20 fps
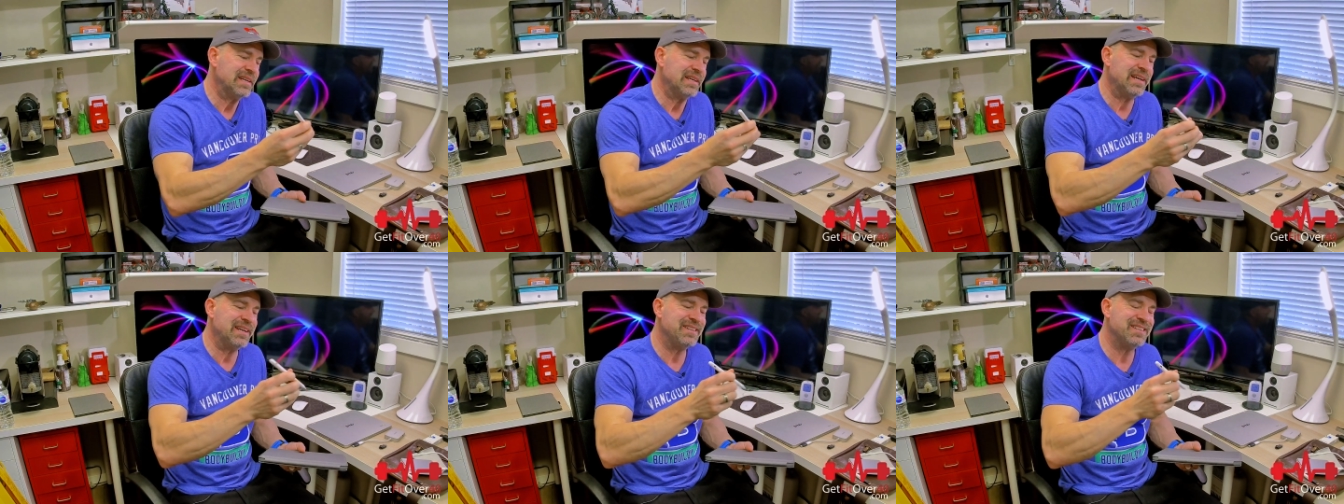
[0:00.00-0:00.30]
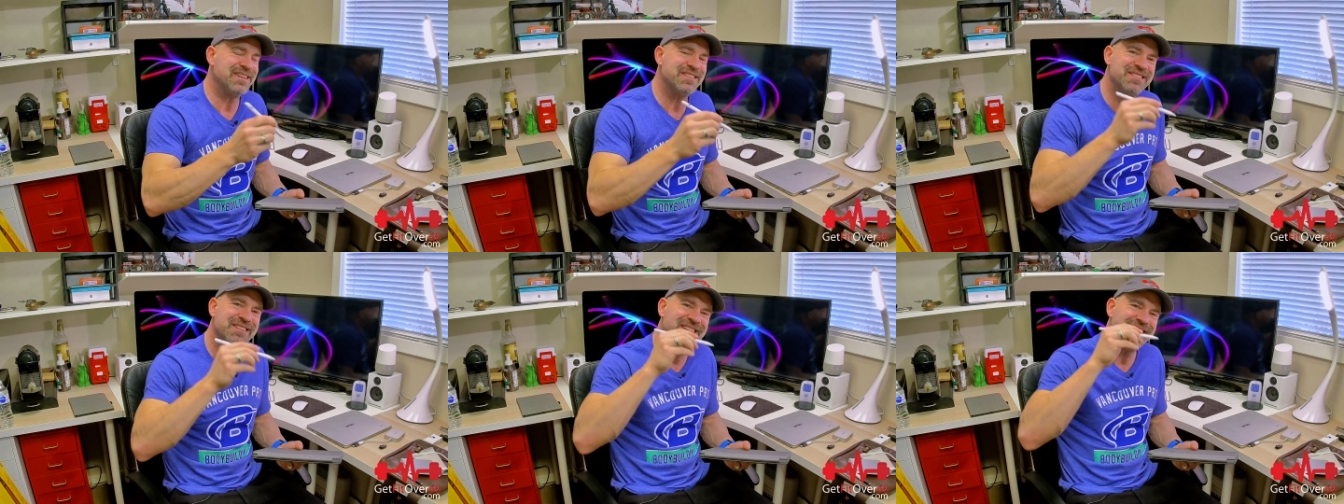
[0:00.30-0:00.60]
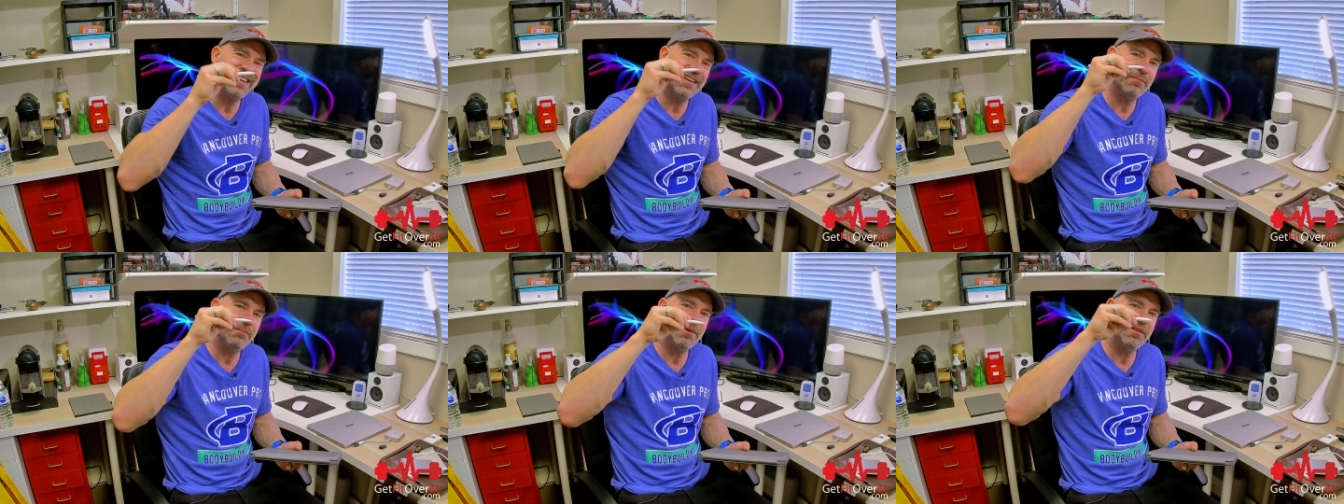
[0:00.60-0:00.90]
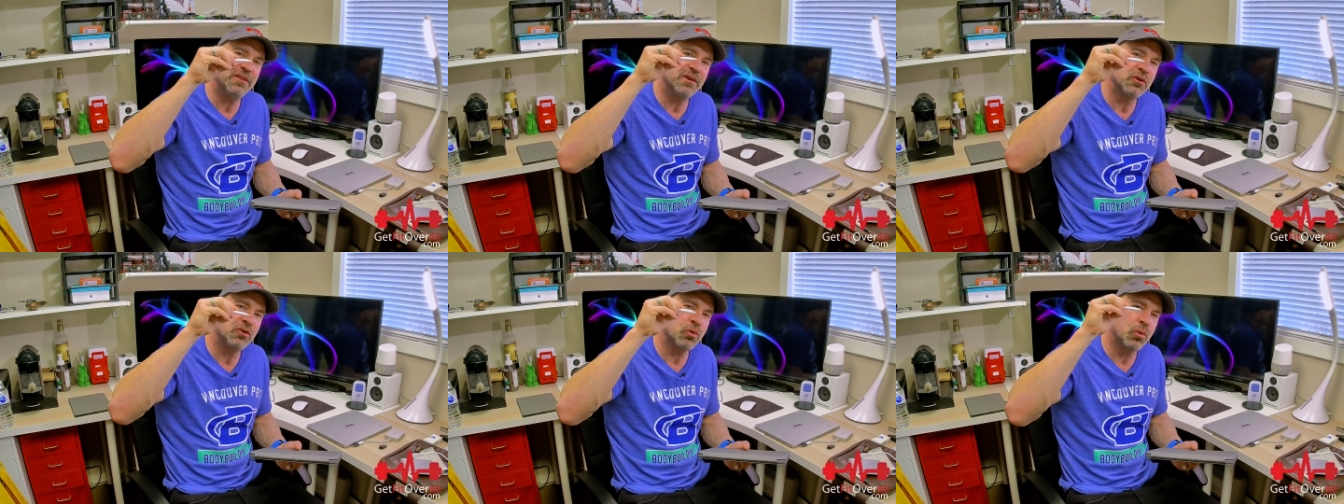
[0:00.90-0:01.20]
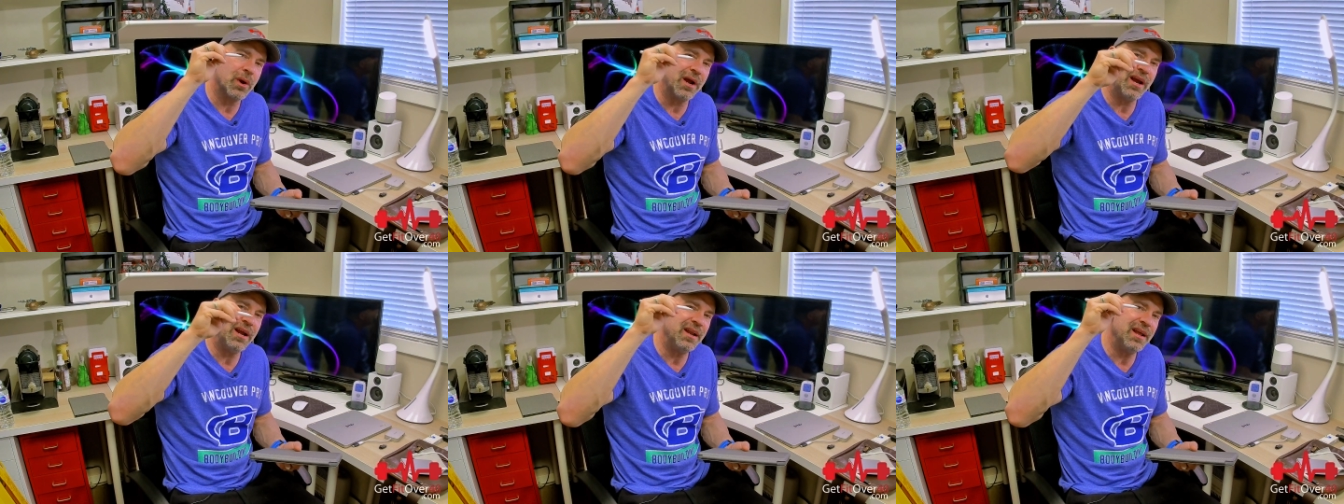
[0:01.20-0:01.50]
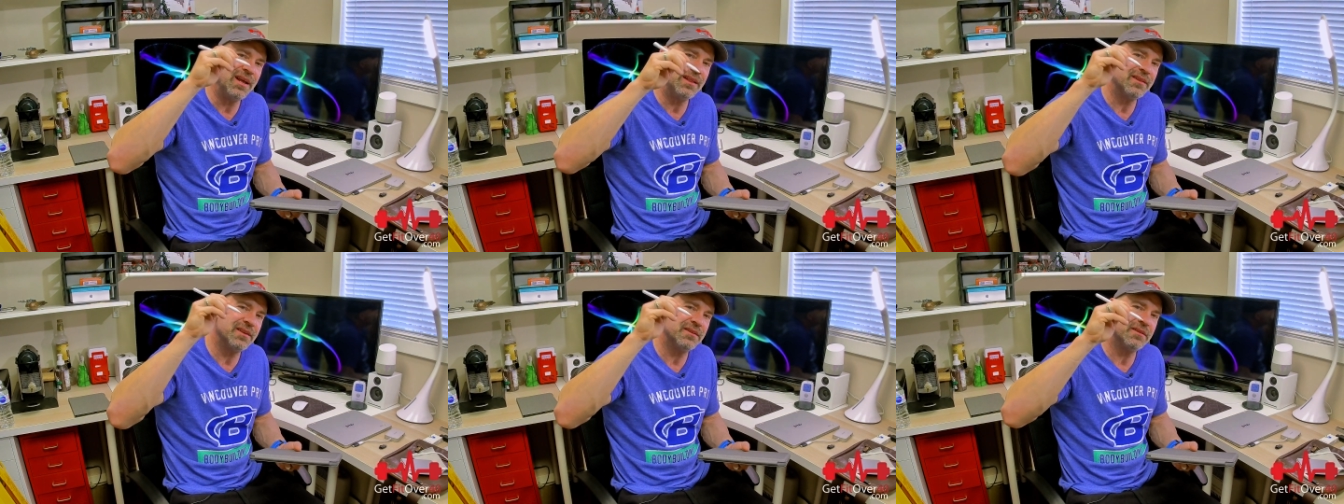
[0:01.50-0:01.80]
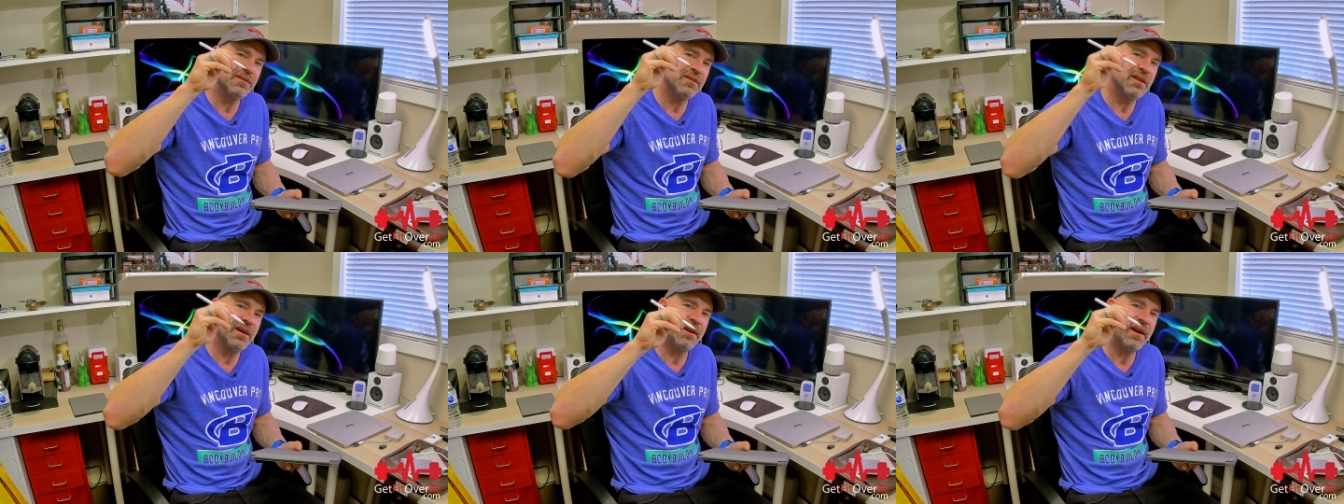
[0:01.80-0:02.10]
It doesn't give me the grading
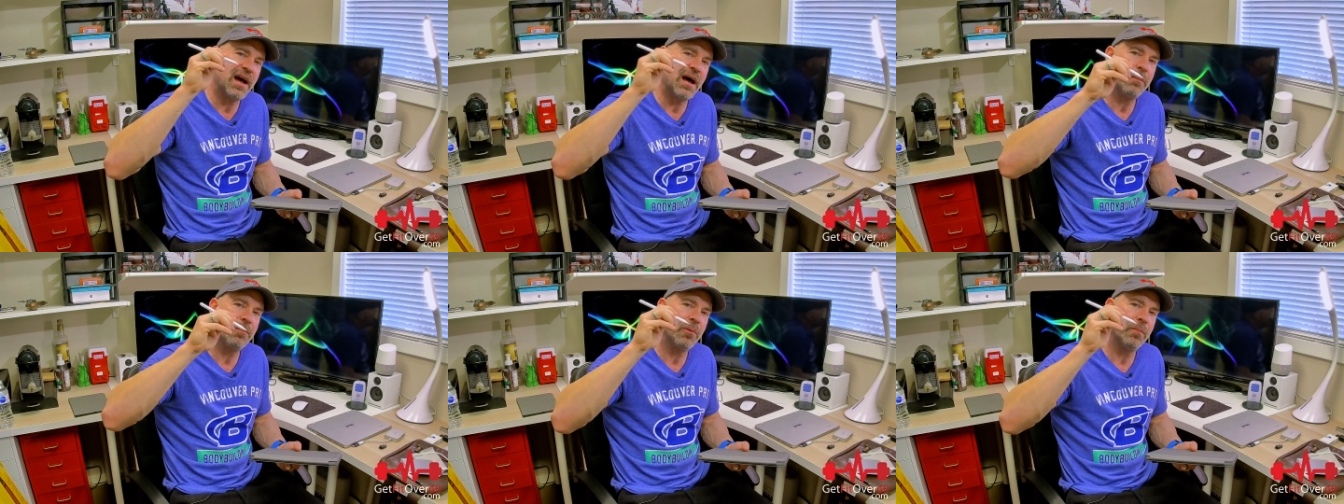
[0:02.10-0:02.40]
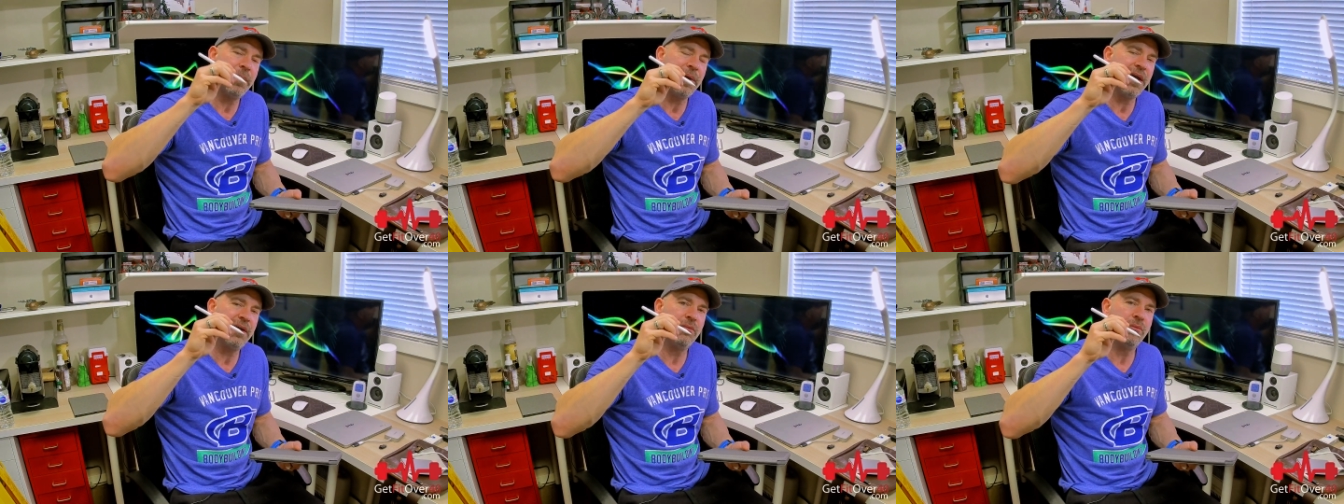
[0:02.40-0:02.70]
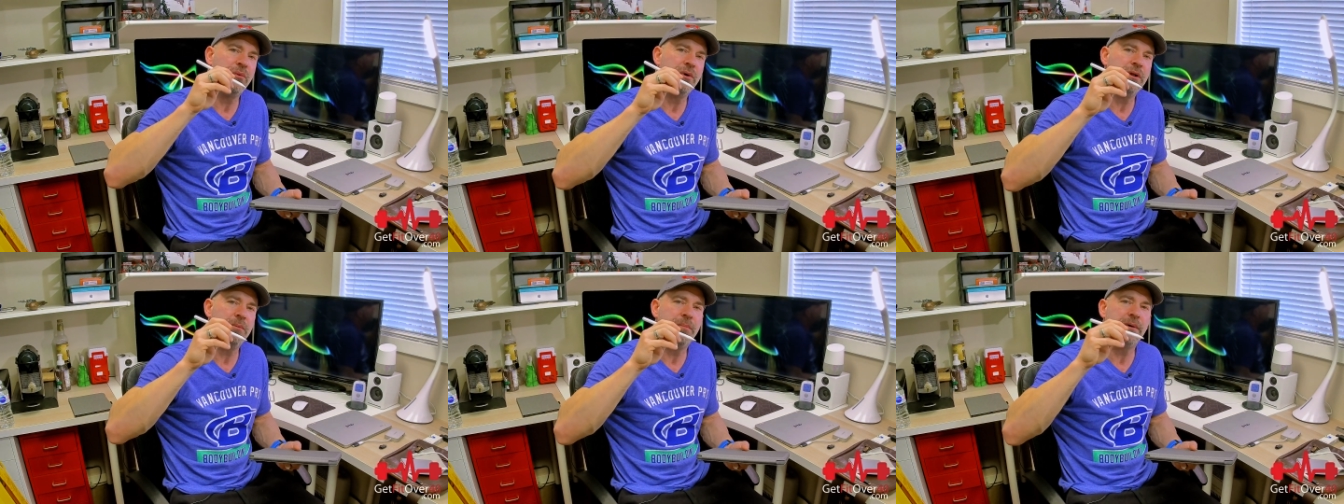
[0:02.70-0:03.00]
that, that an Apple Pen would,